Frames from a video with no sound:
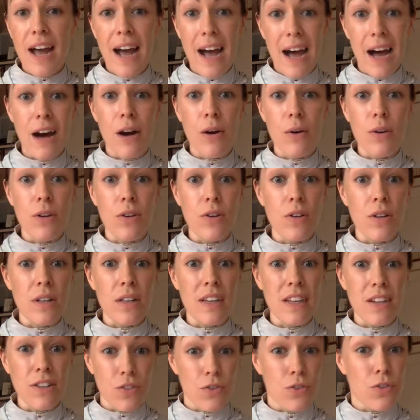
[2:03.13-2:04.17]
how you'll
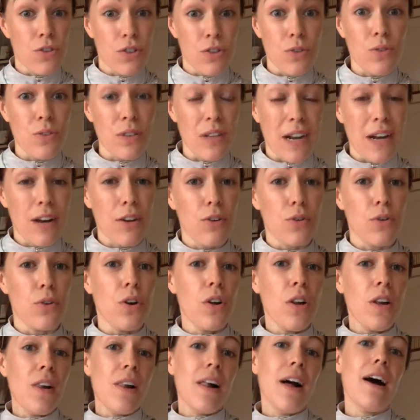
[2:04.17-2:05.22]
introduce it, how
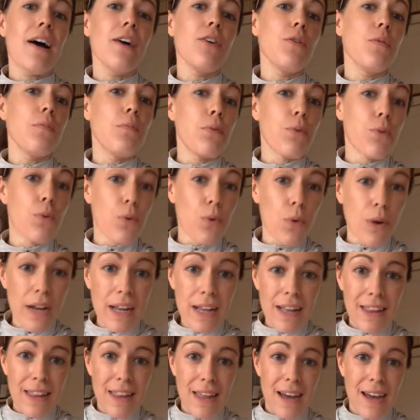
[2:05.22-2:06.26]
you'll
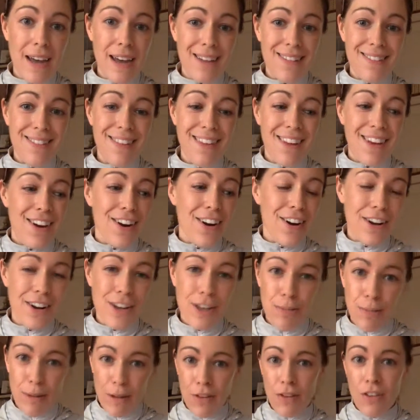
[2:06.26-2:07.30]
bring that
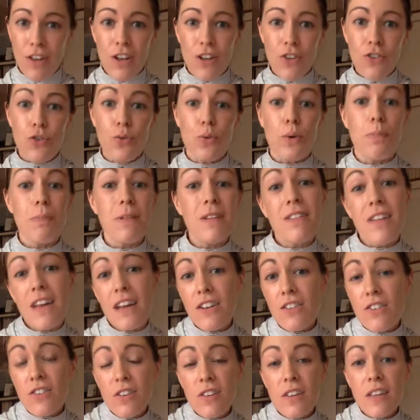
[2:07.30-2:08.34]
argument to a
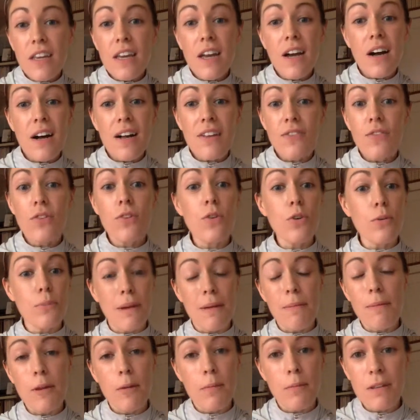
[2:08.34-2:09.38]
potentially hostile or
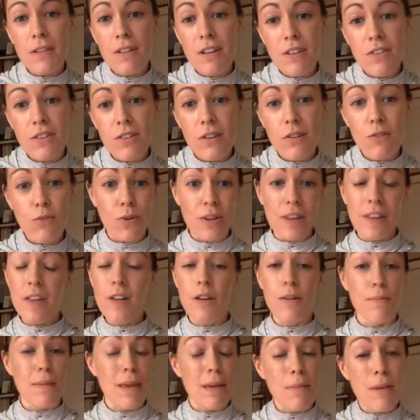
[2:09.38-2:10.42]
maybe a potentially friendly
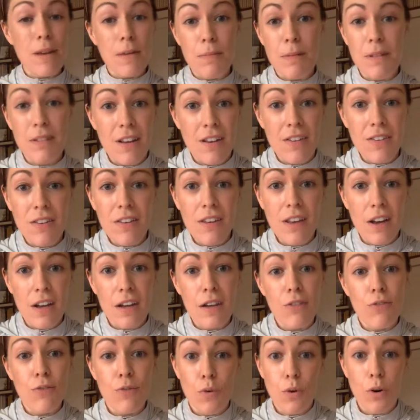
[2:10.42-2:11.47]
or maybe a potentially
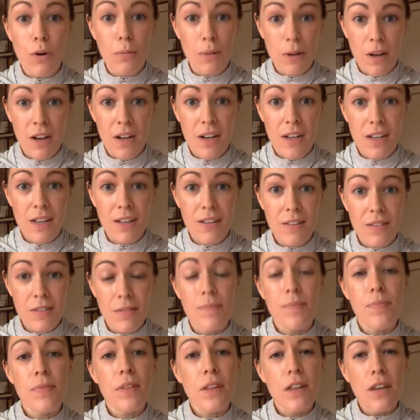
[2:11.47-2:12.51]
uninformed audience.
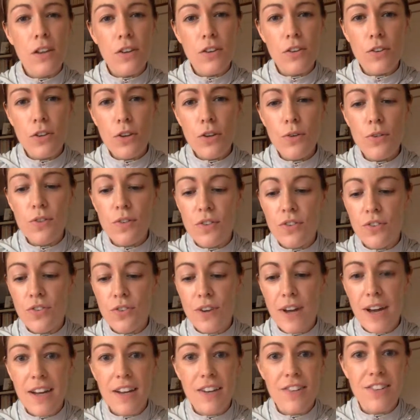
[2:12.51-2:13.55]
You'll use the
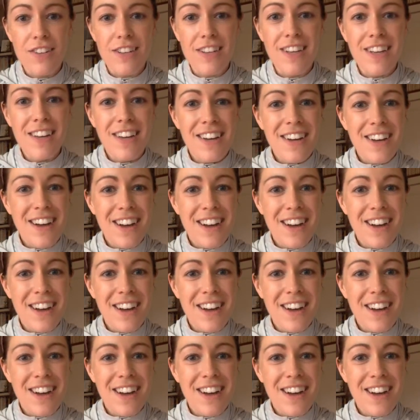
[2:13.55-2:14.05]
strategy